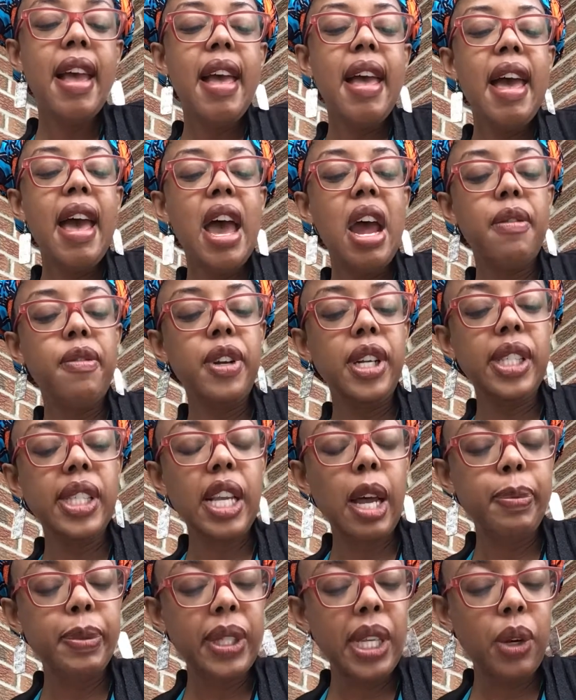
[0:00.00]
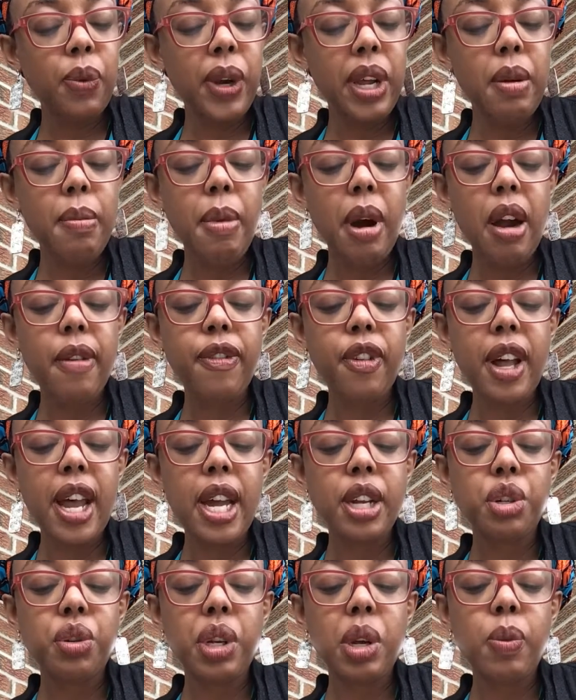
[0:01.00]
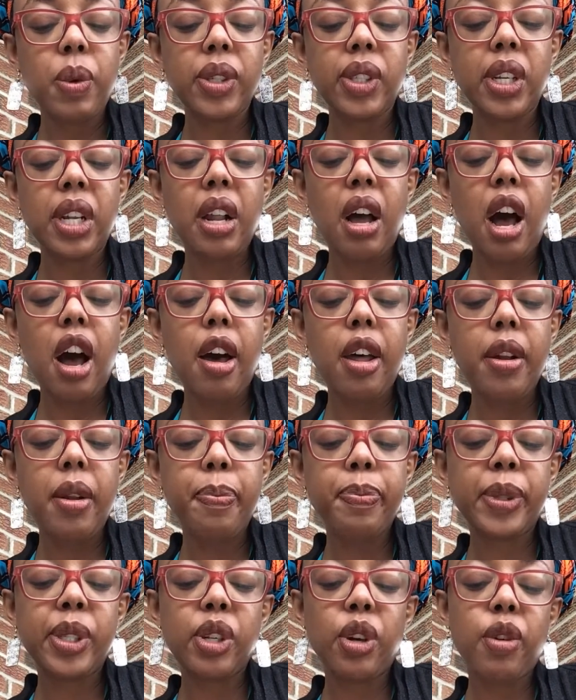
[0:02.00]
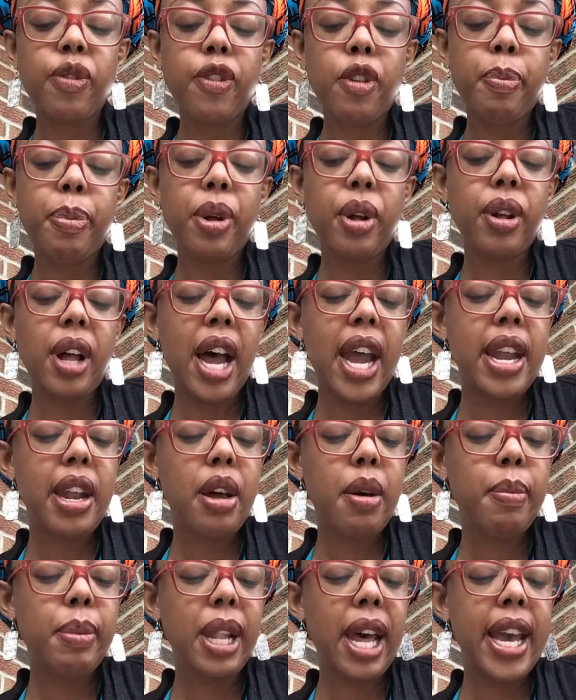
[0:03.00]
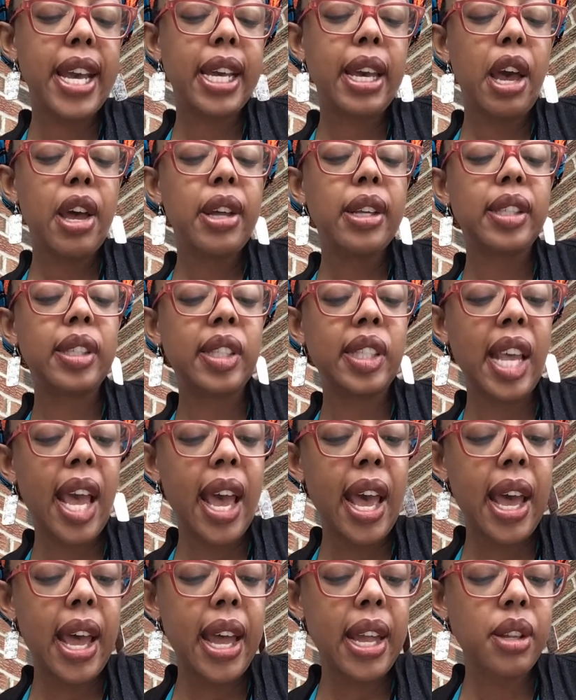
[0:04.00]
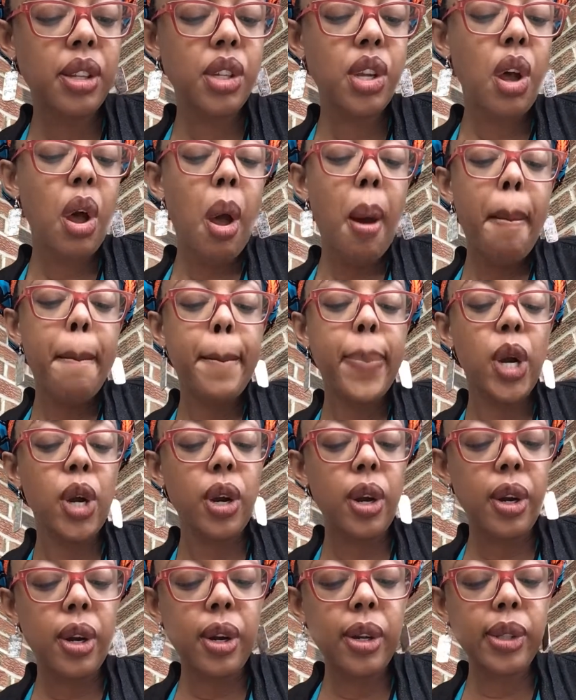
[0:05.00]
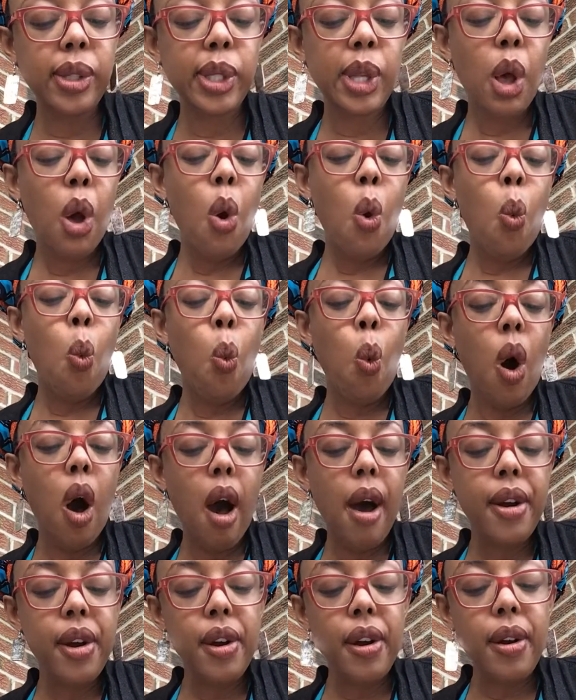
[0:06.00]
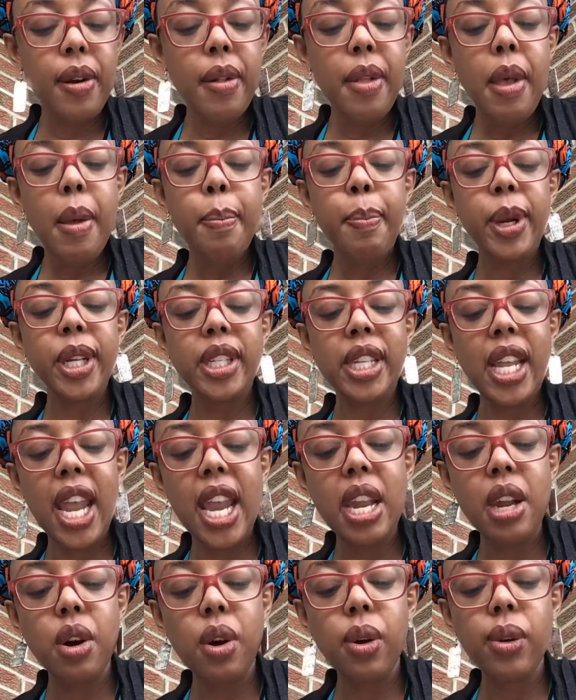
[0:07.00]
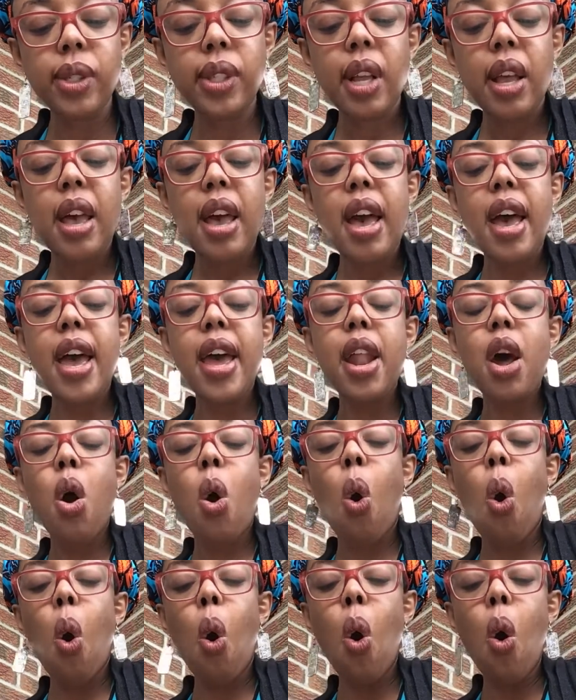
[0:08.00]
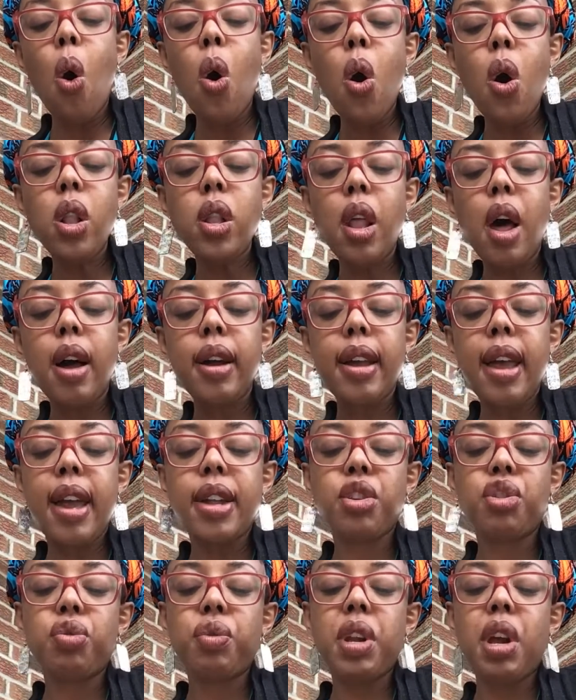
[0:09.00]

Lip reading: Every subsequent Marvel entry was an unobservable item like sand, birds, water, potatoes, and a whole long entry